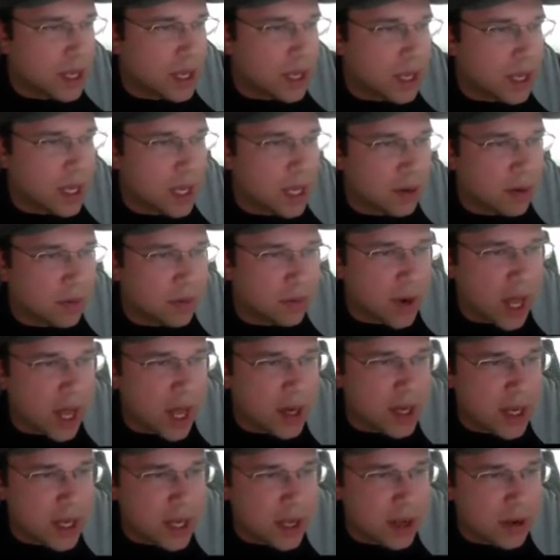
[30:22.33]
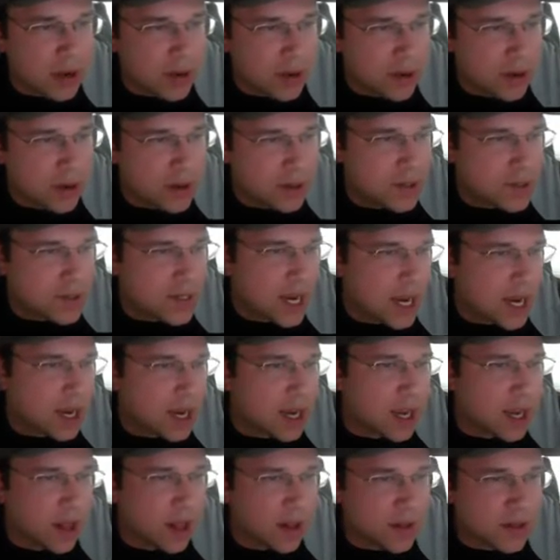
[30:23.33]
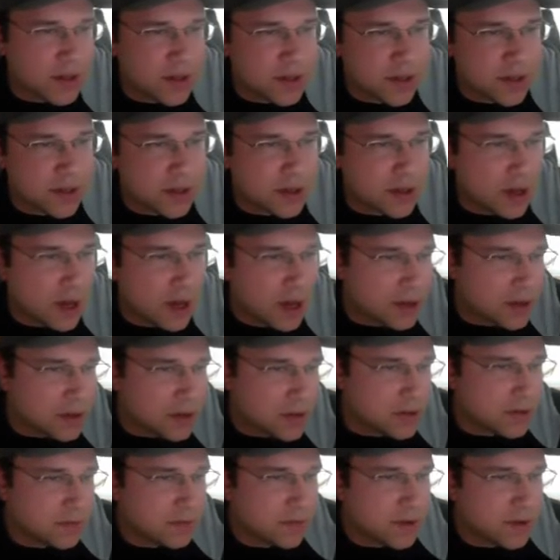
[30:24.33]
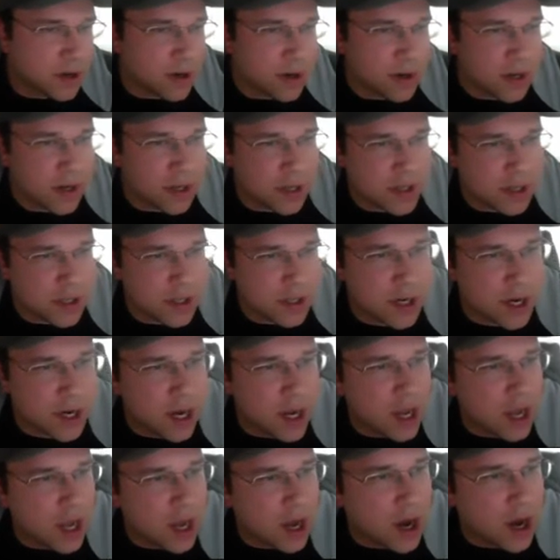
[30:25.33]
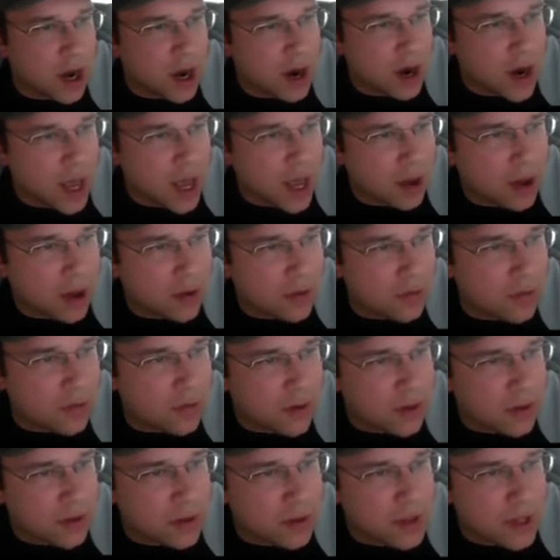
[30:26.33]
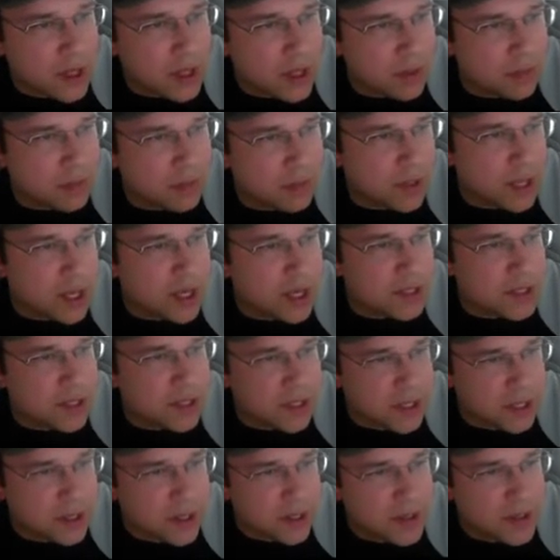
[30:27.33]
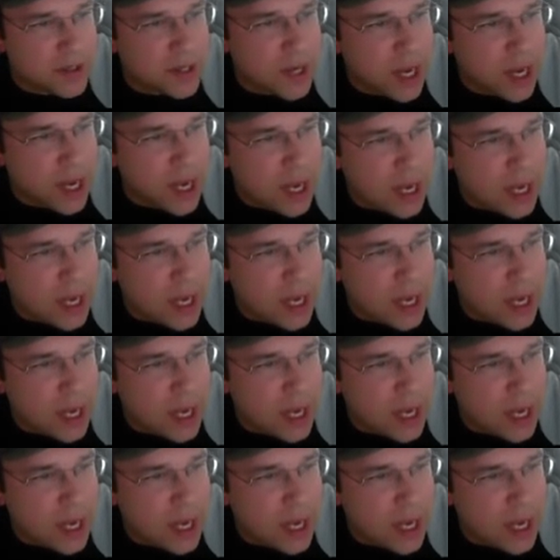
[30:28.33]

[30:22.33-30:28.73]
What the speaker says: Rodney Hood, Zach Collins, Yusuf Nurkic are out for the Blazers.